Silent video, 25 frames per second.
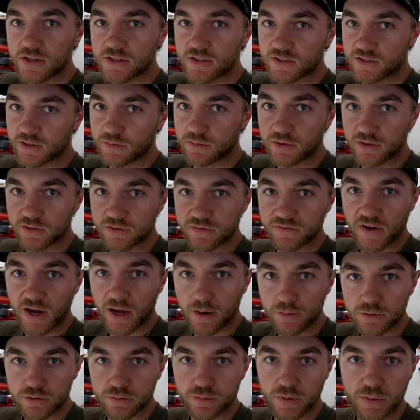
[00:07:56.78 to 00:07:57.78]
some of those
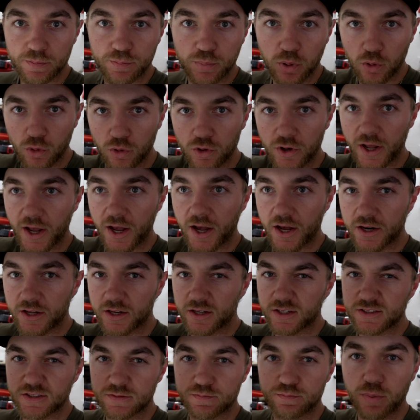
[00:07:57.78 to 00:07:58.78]
fibers would be pulled out
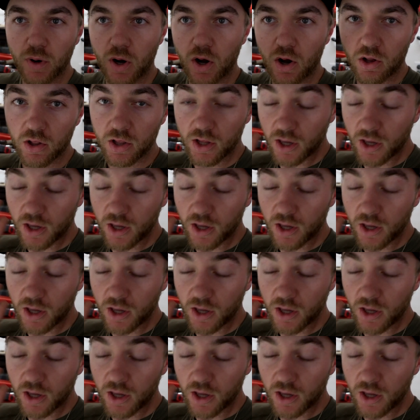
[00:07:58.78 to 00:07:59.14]
and it just ball